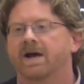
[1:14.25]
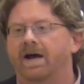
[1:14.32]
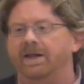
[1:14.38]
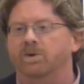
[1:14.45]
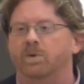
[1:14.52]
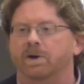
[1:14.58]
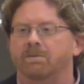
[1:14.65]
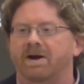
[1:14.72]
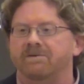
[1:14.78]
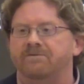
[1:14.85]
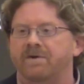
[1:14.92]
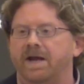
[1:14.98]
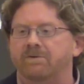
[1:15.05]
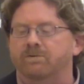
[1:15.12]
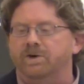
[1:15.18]
I think one of my
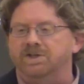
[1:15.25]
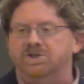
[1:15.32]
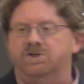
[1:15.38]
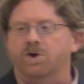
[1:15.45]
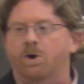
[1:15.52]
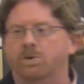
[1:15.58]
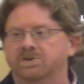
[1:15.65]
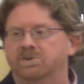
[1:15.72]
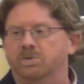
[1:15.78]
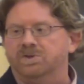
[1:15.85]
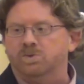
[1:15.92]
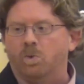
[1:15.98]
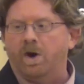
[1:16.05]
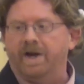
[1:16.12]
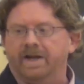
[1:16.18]
favorite shows
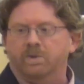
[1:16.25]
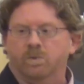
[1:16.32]
was one